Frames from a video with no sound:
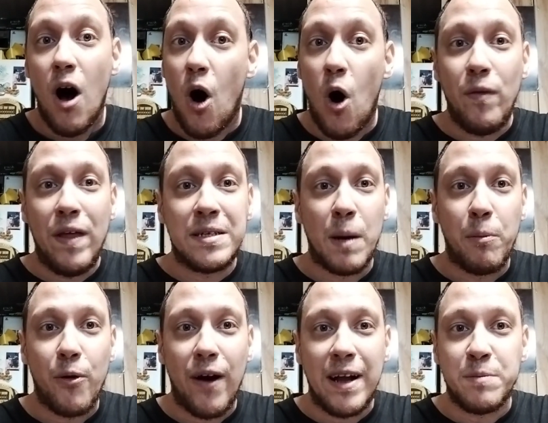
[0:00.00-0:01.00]
all these
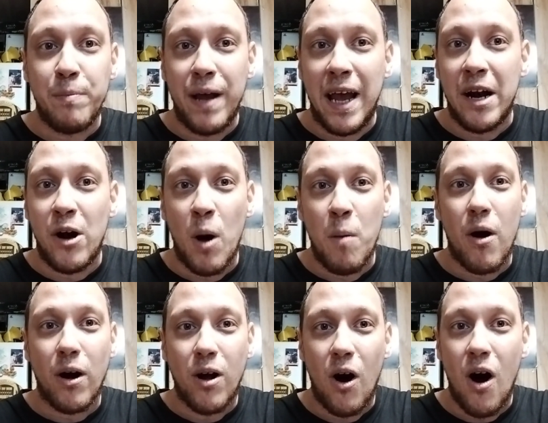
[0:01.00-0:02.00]
upgrades mean, and
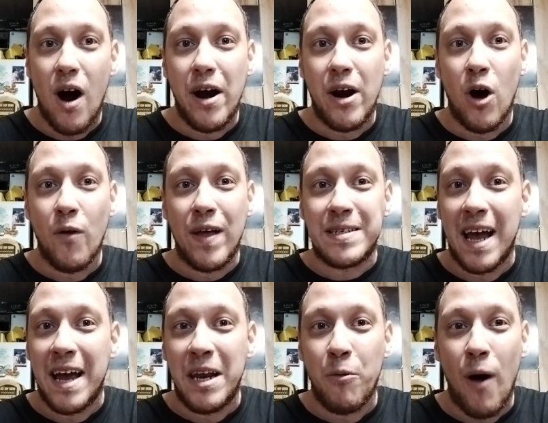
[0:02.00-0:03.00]
Omar Khan and all this
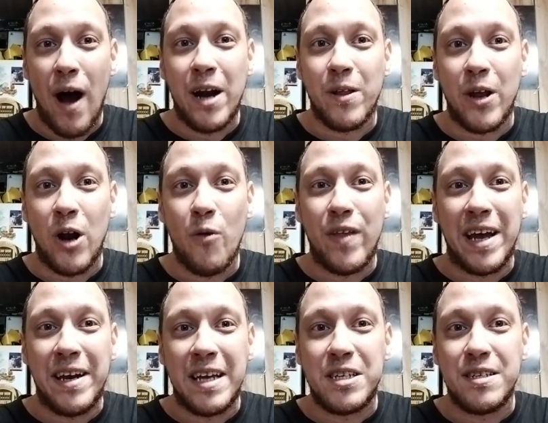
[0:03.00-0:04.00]
Andy Weidel and all
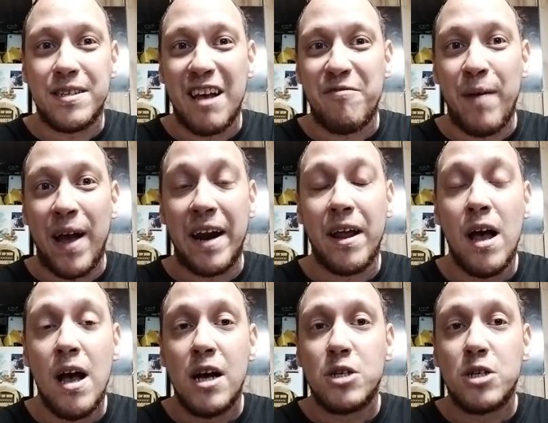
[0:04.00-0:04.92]
the additions they've made.